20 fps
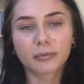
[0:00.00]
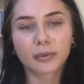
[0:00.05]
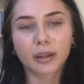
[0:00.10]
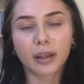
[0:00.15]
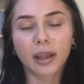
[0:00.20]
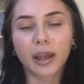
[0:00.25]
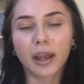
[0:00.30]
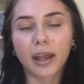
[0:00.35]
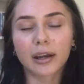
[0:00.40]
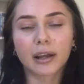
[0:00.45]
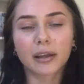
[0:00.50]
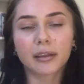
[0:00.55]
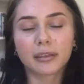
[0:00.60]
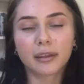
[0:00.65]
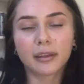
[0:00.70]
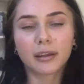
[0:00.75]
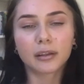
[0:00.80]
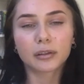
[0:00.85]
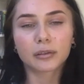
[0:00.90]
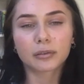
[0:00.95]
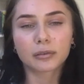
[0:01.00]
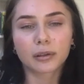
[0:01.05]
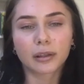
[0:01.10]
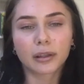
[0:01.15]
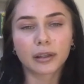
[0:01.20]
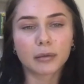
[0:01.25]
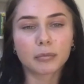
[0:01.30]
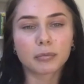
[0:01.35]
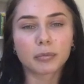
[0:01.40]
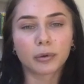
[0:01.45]
And I think it's
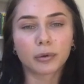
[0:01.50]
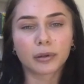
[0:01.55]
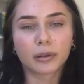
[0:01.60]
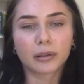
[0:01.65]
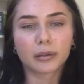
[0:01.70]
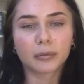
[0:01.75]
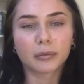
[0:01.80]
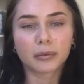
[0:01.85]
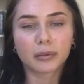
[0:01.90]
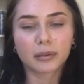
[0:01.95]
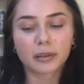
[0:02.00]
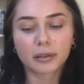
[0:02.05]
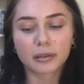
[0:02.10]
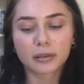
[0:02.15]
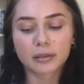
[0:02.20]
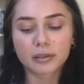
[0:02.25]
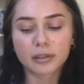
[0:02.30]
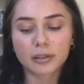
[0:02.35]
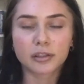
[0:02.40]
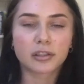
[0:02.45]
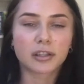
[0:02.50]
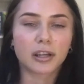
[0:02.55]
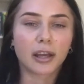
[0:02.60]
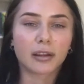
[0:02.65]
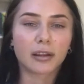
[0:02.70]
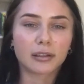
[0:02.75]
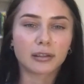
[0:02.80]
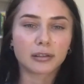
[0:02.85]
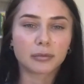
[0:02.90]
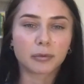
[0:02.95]
really important to share
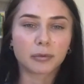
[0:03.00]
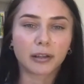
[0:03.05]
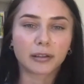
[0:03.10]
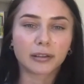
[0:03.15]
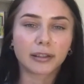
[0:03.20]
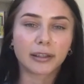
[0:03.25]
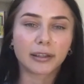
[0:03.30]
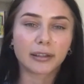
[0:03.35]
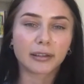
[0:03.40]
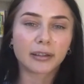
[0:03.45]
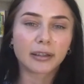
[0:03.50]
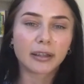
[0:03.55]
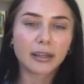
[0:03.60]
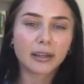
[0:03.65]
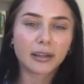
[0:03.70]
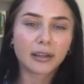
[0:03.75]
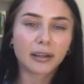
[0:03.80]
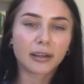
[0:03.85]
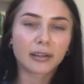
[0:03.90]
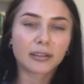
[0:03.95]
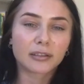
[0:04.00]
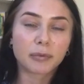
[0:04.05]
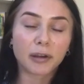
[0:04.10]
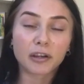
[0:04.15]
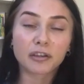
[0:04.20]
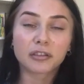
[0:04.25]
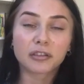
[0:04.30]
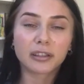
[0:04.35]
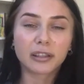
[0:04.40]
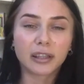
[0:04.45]
this, Bradley,
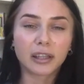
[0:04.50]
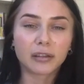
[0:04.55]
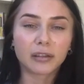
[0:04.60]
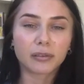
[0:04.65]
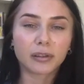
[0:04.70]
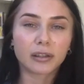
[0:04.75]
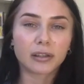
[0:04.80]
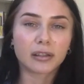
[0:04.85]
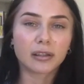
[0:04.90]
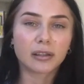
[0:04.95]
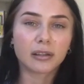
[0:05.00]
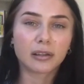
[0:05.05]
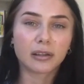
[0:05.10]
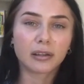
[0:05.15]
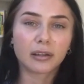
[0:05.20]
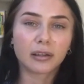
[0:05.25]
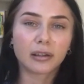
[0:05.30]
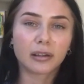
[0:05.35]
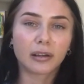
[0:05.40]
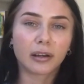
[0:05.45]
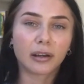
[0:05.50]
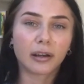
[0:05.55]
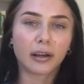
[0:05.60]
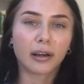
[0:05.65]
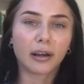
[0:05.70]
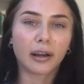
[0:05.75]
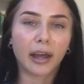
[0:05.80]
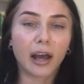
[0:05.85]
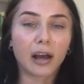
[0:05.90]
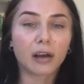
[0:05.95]
especially given
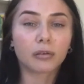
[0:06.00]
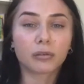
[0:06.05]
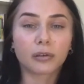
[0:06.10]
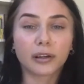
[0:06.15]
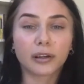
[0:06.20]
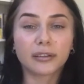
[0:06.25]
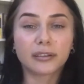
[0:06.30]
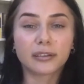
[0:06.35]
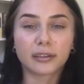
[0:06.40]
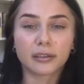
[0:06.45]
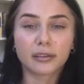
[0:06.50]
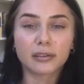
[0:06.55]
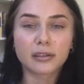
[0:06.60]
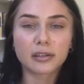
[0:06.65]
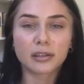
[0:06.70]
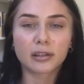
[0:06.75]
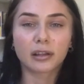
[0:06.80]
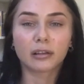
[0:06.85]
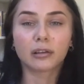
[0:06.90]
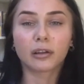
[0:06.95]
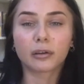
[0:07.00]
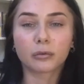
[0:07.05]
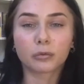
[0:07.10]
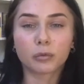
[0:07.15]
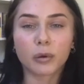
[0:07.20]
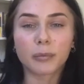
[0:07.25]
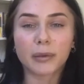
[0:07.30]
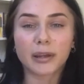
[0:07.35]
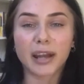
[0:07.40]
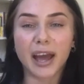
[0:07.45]
how recent a lot of
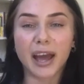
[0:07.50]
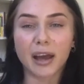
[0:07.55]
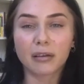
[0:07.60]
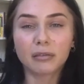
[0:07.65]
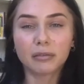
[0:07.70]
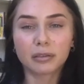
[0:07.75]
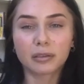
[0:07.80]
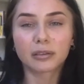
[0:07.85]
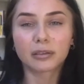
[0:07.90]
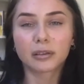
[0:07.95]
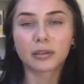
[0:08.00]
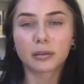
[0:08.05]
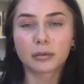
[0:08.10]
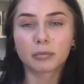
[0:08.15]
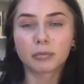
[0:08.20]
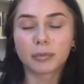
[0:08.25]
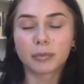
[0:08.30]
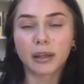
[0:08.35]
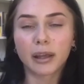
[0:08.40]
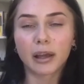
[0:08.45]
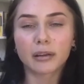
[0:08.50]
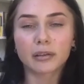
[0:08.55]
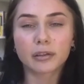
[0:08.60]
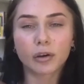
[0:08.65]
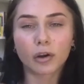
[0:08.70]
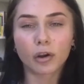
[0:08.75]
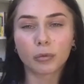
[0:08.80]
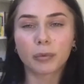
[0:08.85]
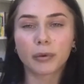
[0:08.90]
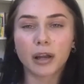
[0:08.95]
women have begun
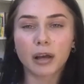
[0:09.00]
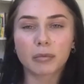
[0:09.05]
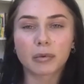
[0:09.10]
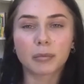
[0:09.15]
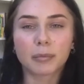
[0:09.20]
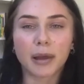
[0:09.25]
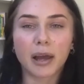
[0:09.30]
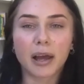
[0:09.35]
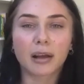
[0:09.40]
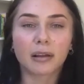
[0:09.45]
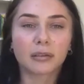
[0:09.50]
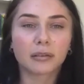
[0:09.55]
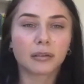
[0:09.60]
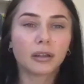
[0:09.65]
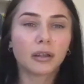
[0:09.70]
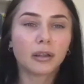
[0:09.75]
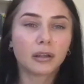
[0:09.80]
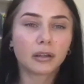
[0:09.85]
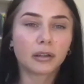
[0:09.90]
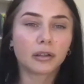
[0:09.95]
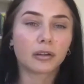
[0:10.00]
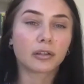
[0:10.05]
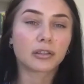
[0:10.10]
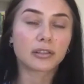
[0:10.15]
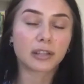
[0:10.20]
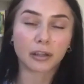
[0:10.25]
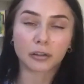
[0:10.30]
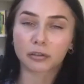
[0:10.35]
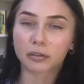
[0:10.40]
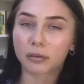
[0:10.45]
to open up about,
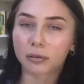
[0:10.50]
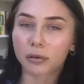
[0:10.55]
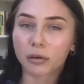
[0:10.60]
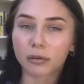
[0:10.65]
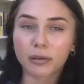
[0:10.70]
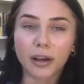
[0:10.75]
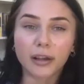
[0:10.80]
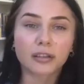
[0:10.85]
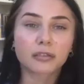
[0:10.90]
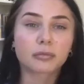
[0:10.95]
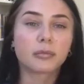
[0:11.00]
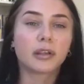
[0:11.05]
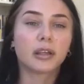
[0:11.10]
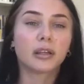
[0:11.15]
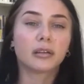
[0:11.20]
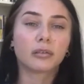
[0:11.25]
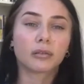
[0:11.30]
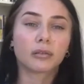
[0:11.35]
sexual harassment or